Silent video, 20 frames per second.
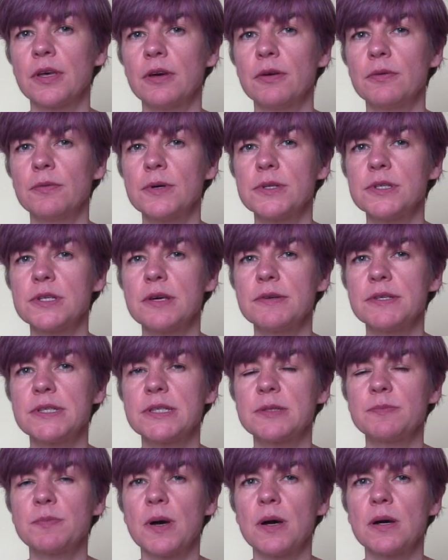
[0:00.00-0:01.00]
What do those
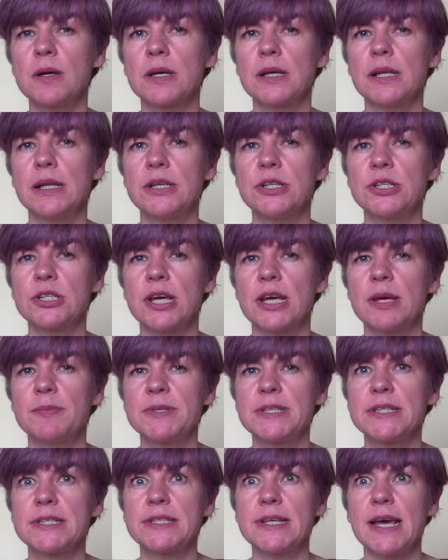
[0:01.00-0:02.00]
sparkly shapes
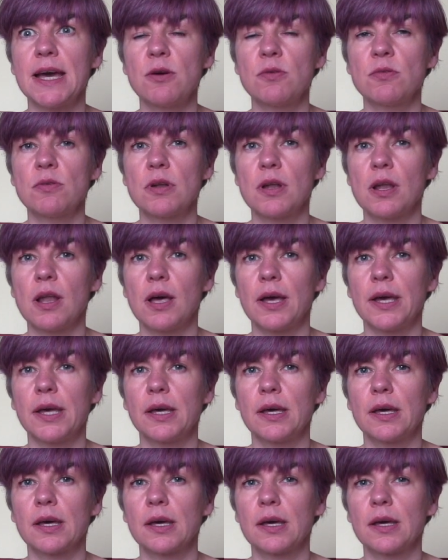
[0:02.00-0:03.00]
sound
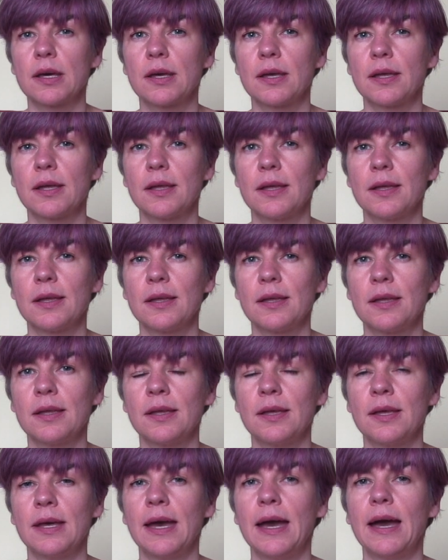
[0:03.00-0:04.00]
like?
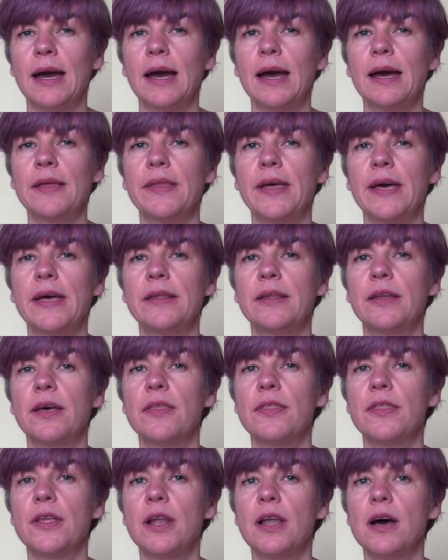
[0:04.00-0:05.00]
And then
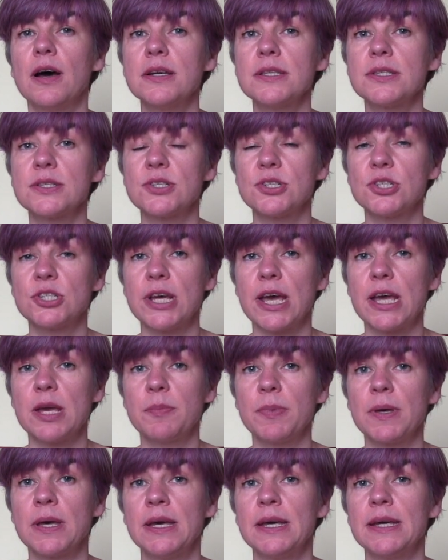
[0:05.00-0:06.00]
the last
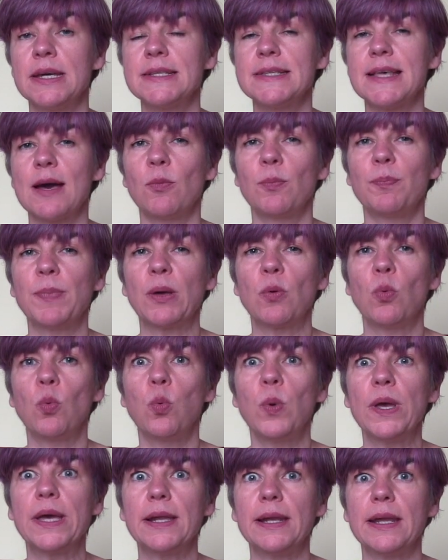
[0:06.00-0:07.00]
shape is that big
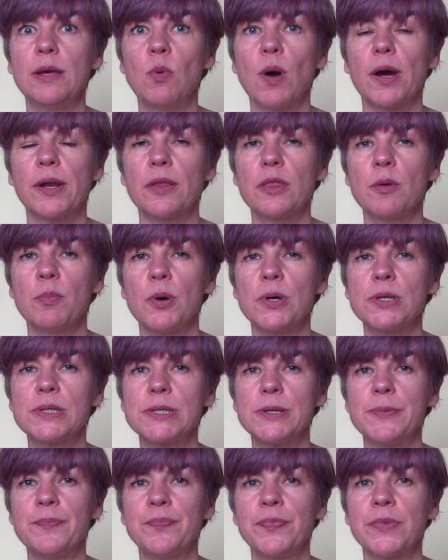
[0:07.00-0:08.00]
wiggly one at the
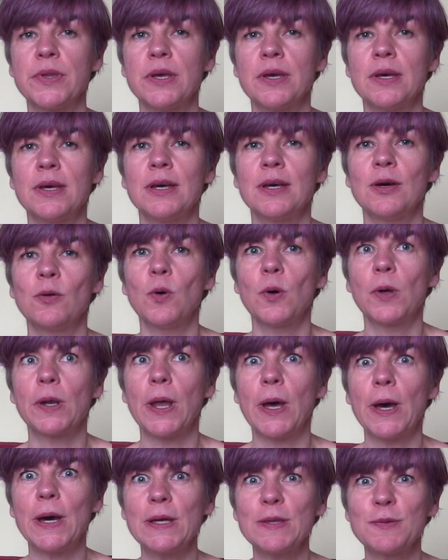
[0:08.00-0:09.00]
bottom. What on
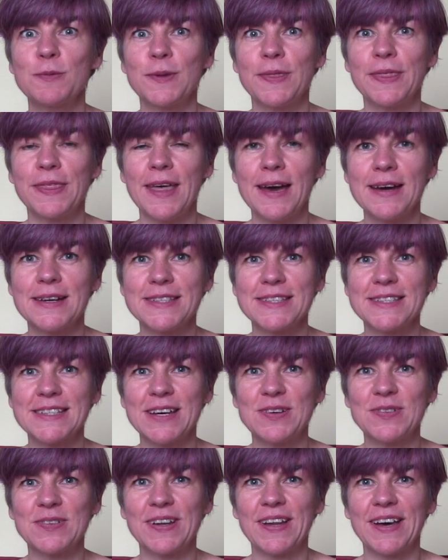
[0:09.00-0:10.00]
earth would that
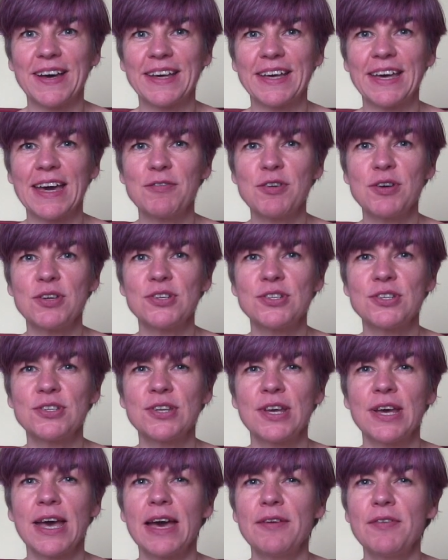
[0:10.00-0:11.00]
sound like? Have
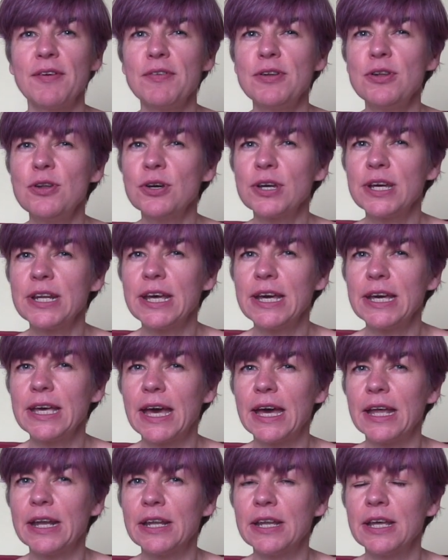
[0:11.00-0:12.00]
a look at it
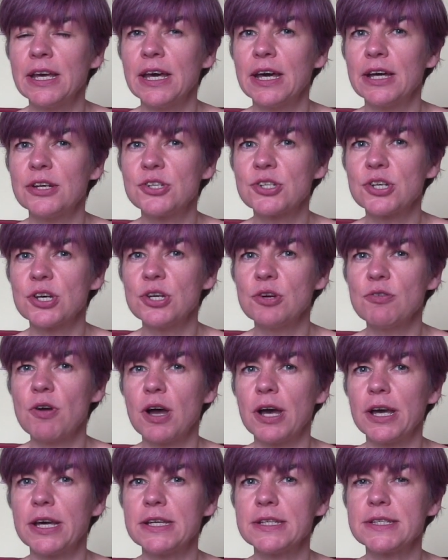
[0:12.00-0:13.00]
again and shut your
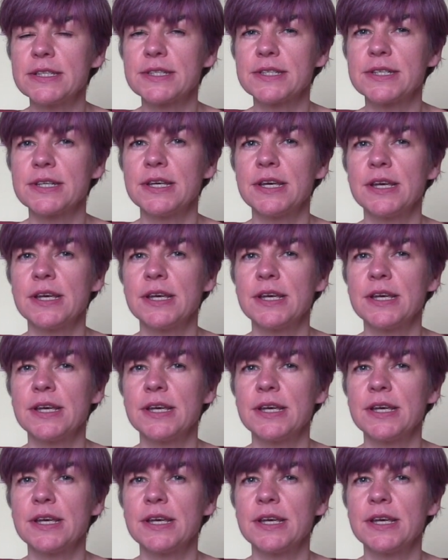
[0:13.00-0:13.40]
eyes